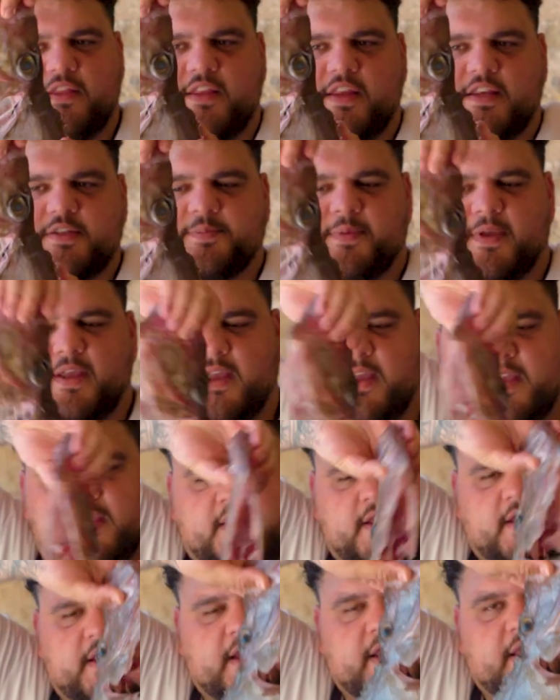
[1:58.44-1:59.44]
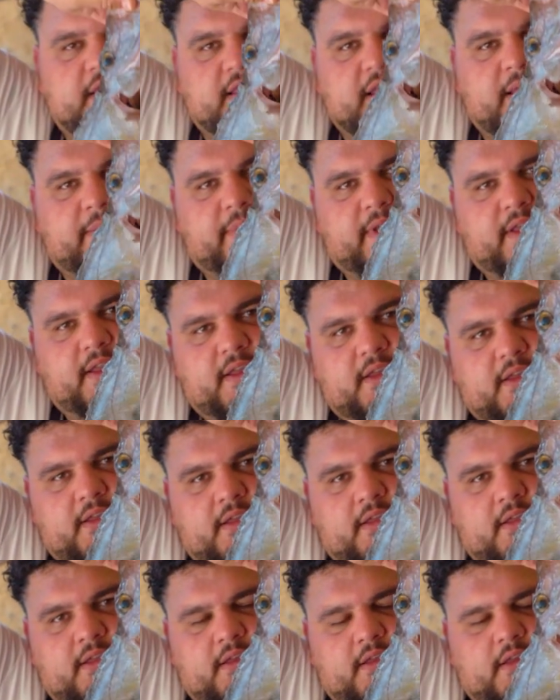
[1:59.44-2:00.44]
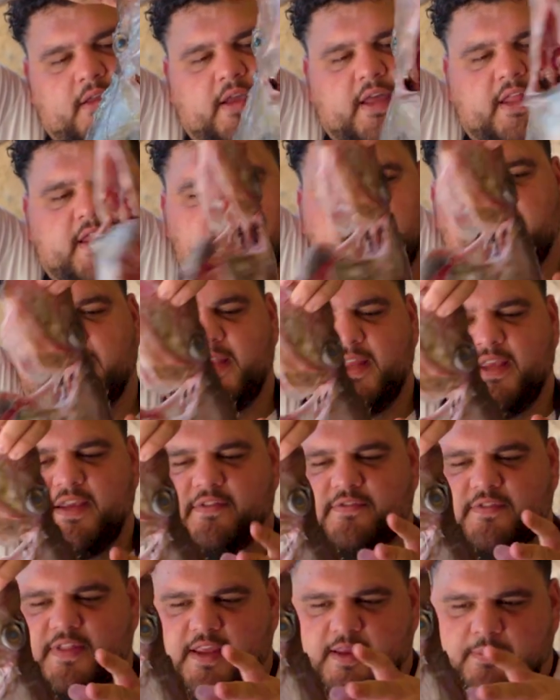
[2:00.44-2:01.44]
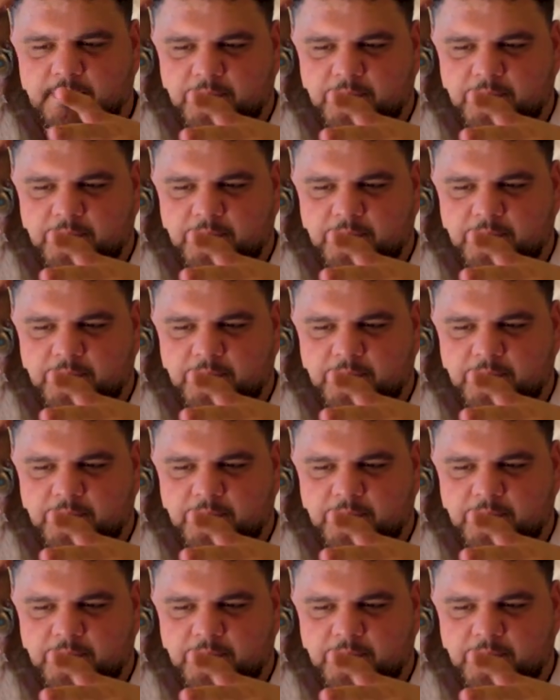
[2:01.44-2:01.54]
This bit and that bit. And they believe that he